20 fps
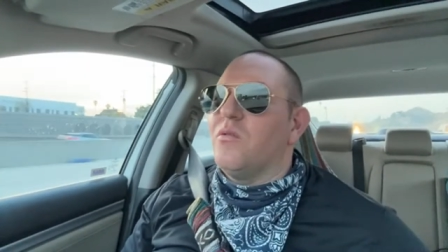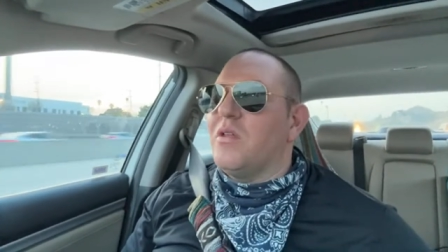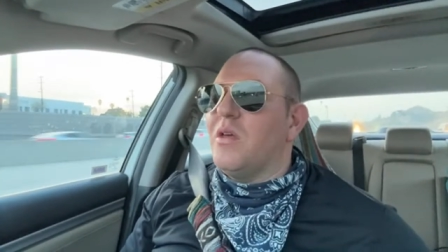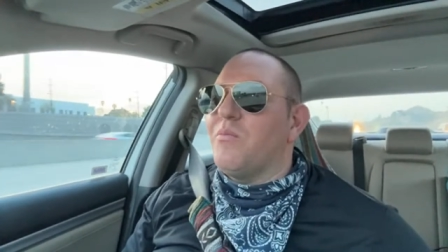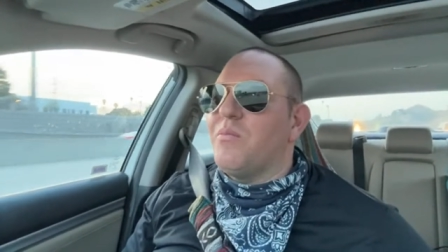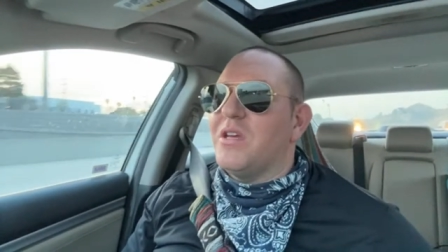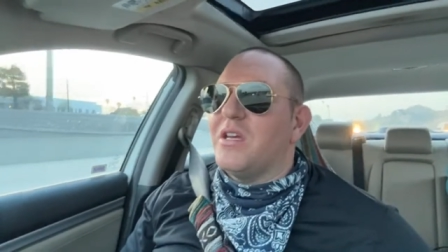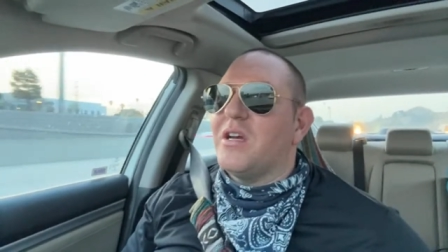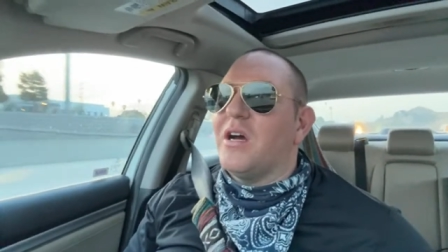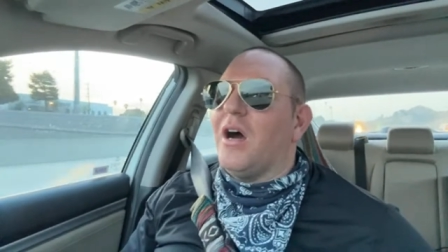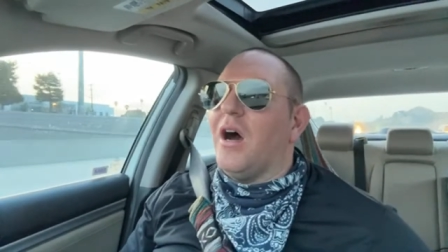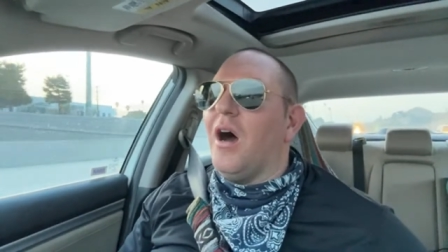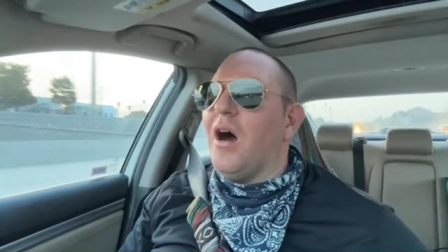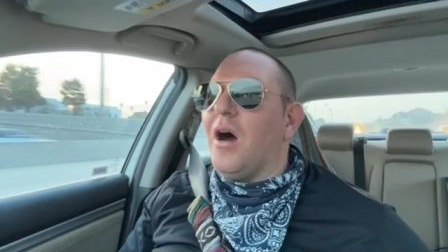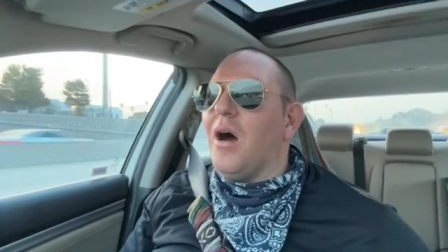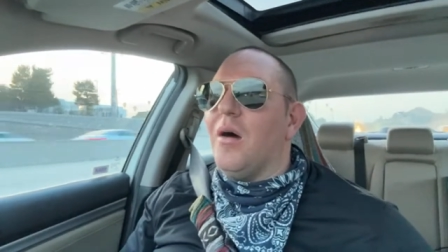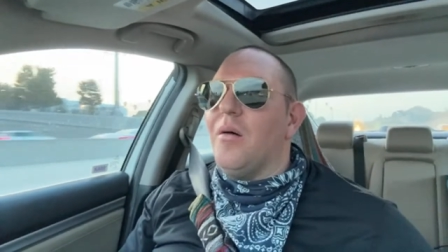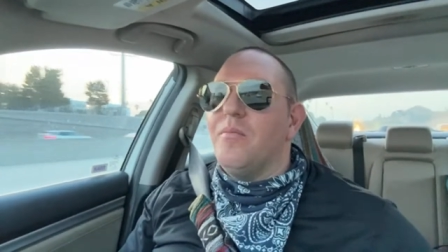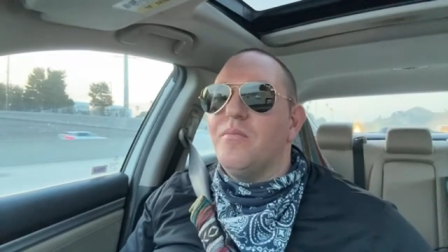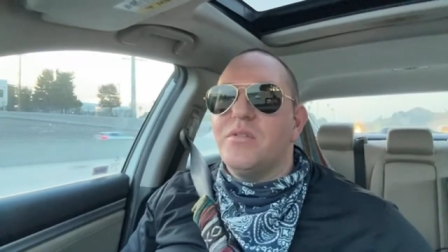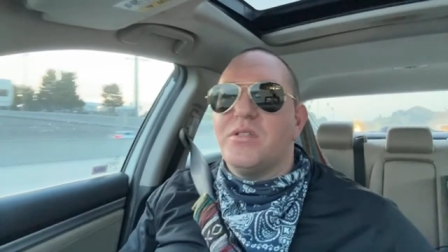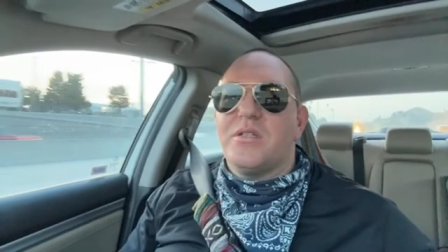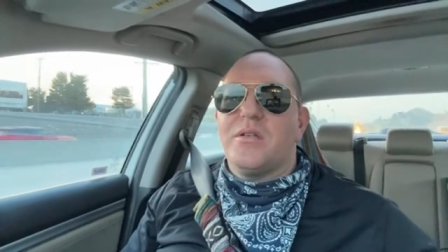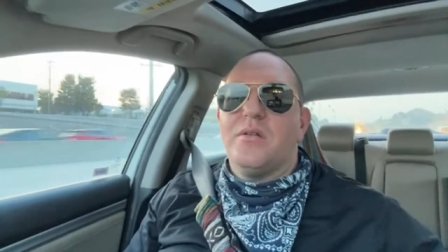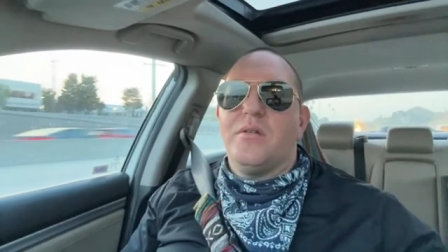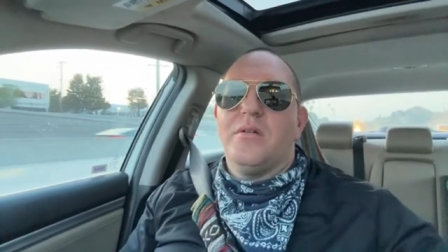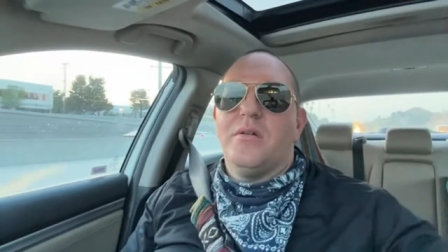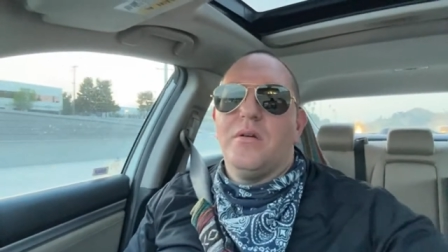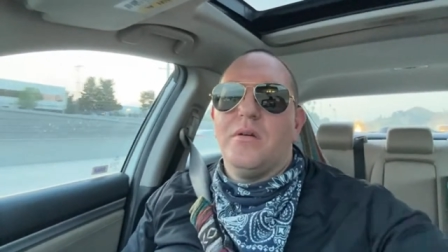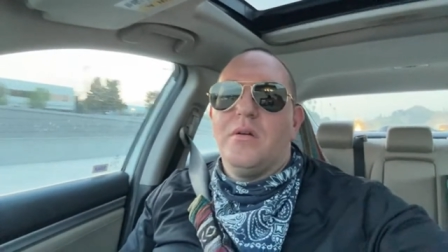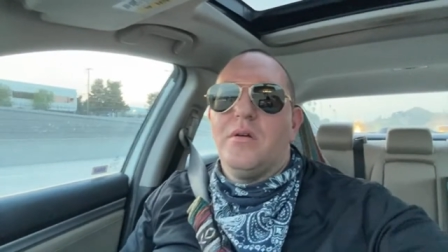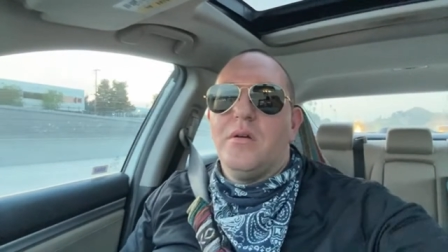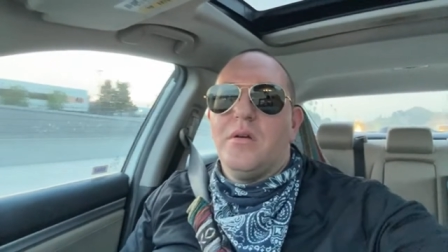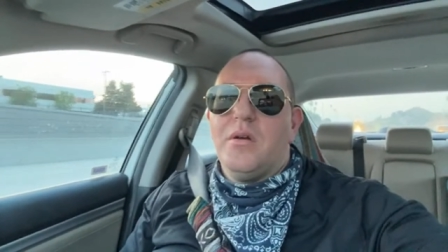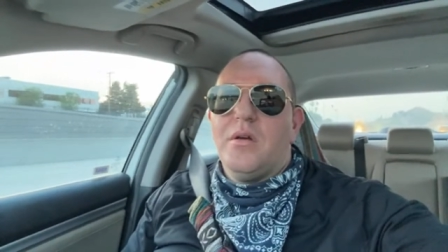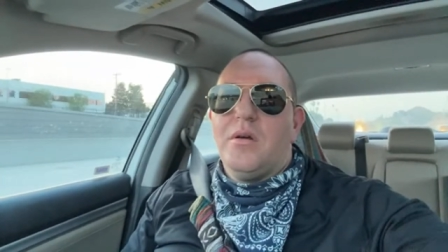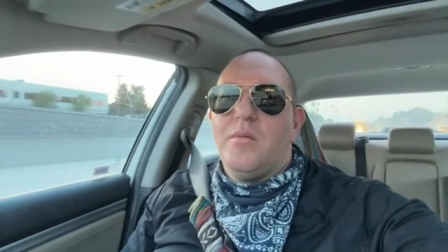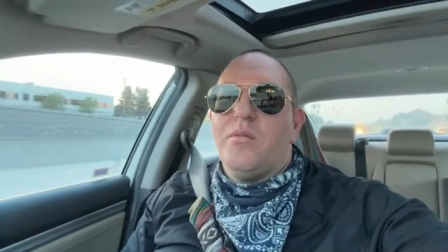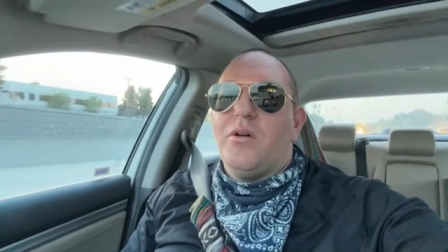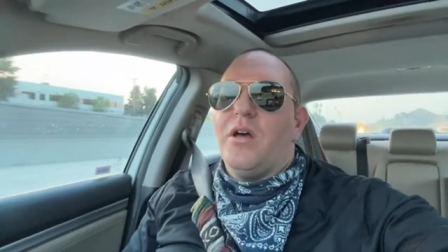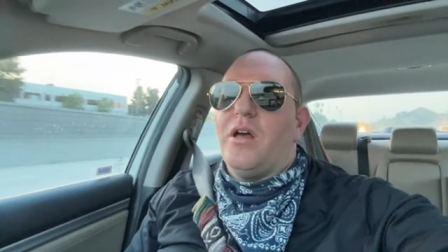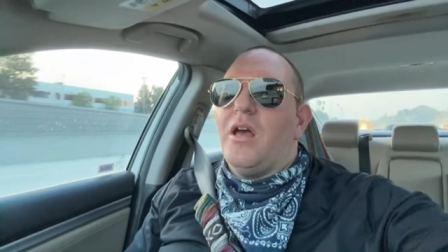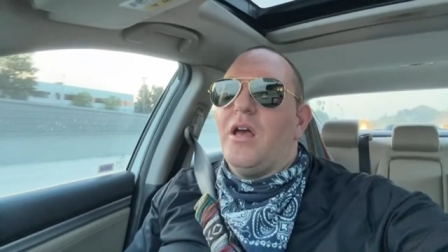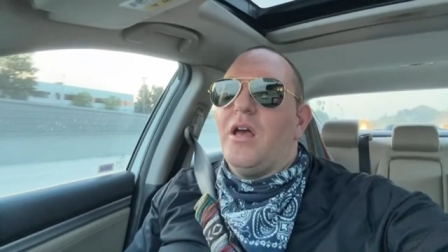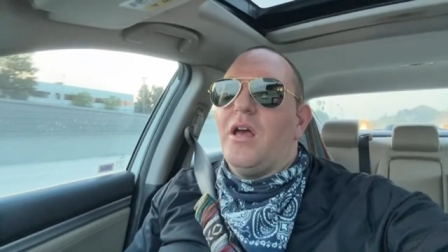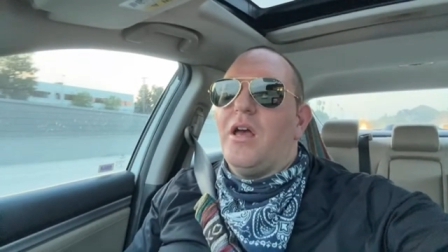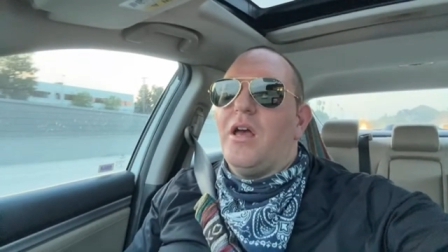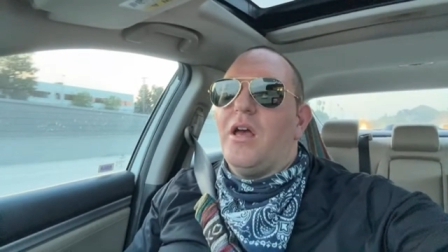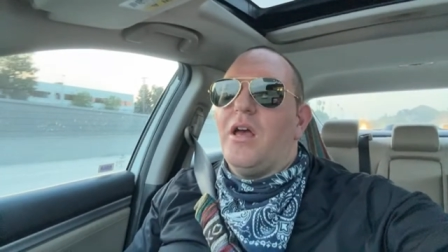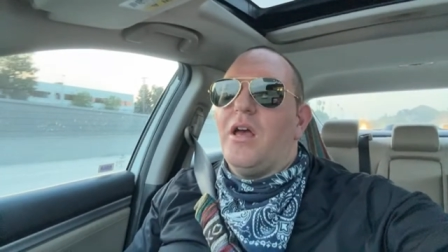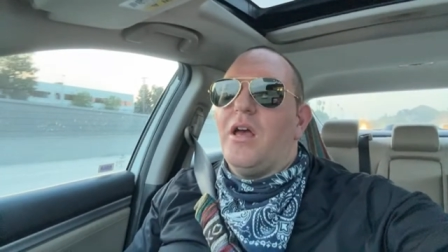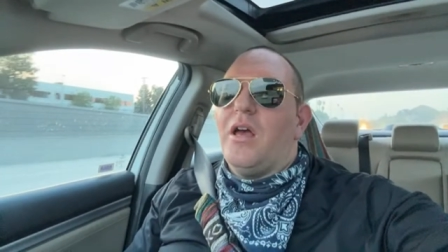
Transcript: it becomes. But I gotta